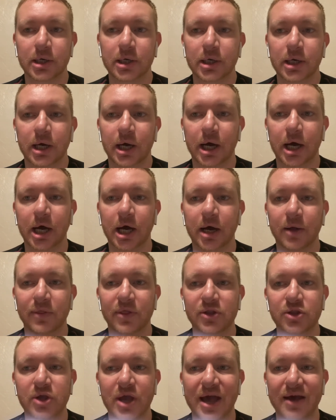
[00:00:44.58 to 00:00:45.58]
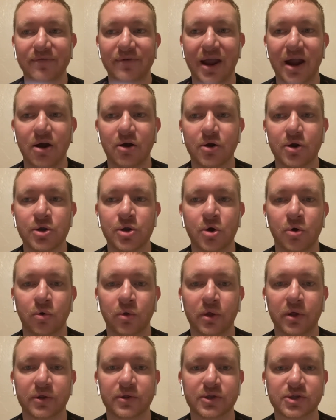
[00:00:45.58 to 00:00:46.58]
Then you have Aaron
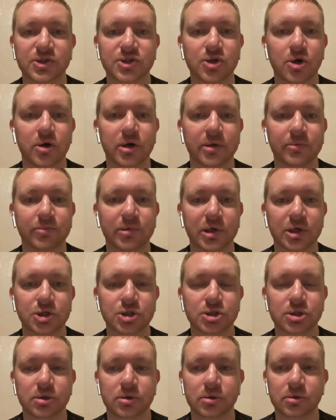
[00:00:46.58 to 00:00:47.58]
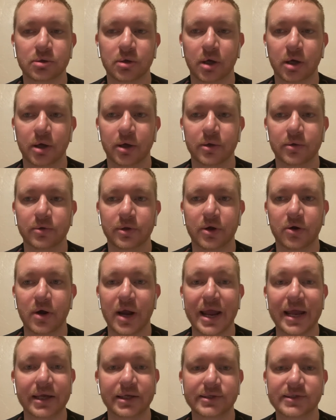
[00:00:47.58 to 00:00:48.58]
Nola, the starting pitcher, their
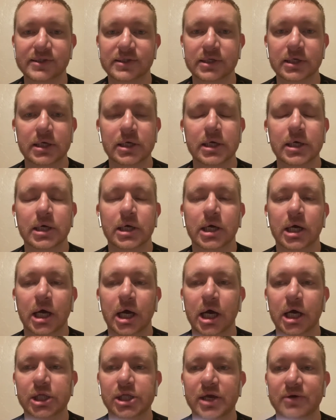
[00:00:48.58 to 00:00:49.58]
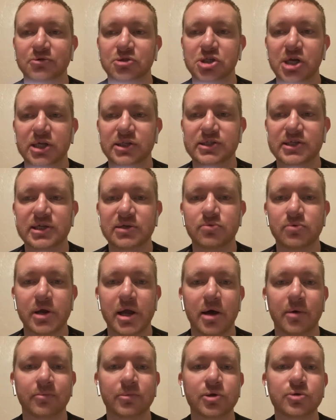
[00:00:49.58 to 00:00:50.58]
ace. You have JT
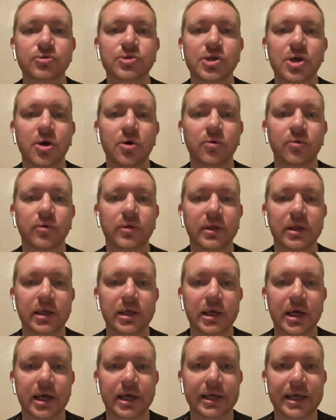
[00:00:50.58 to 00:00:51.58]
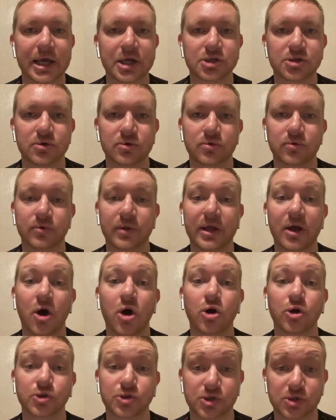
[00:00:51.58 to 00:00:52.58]
Realmuto, the catcher, who they
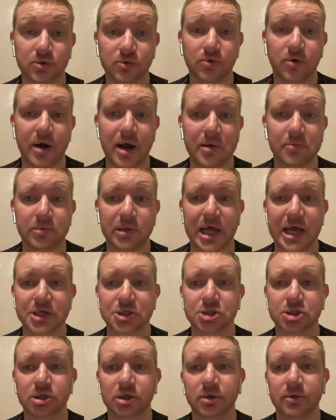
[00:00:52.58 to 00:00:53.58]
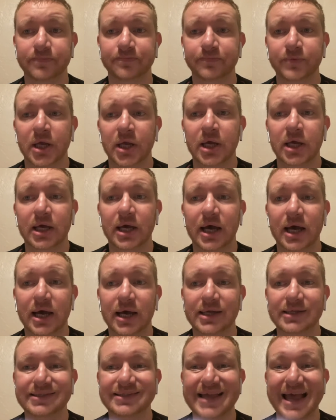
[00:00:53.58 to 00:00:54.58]
also grabbed last year.
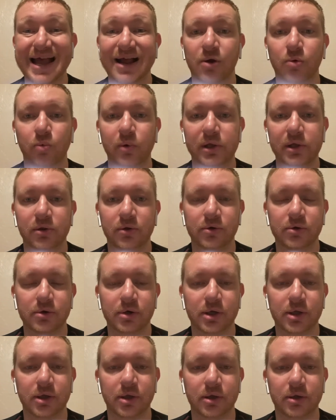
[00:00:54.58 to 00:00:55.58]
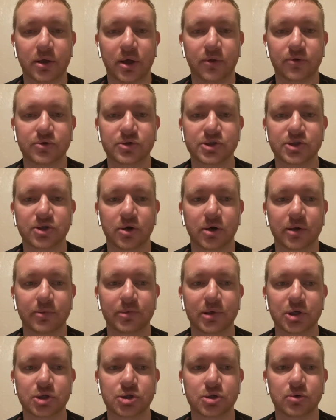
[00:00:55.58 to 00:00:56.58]
Zach Wheeler, another starting
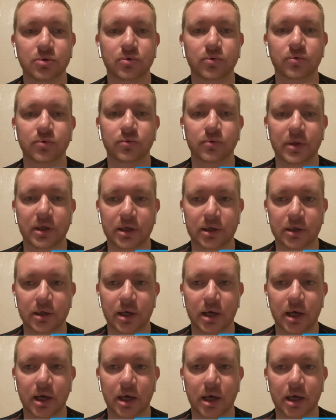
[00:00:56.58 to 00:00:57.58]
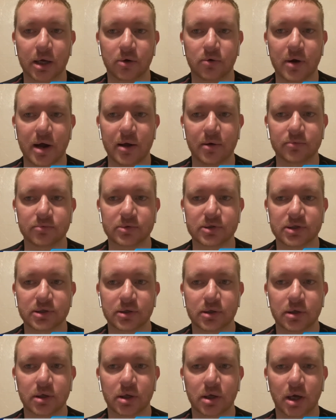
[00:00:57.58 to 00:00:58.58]
pitcher who they grabbed,
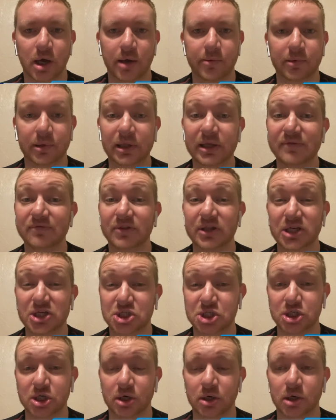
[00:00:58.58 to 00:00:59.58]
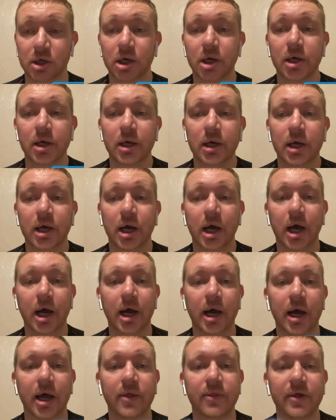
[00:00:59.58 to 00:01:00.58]
I believe, this year.
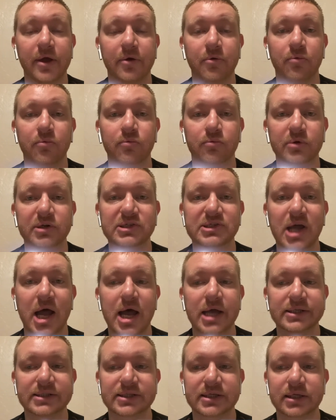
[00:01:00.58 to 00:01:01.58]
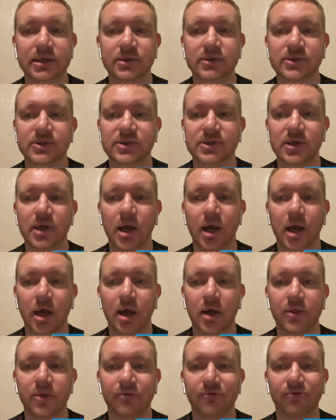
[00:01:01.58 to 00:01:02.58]
And then Rhys Hoskins,
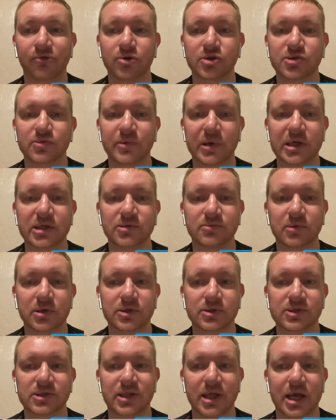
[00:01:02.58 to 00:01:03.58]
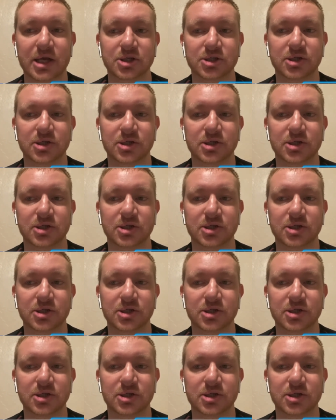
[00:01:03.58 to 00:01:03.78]
the first baseman slash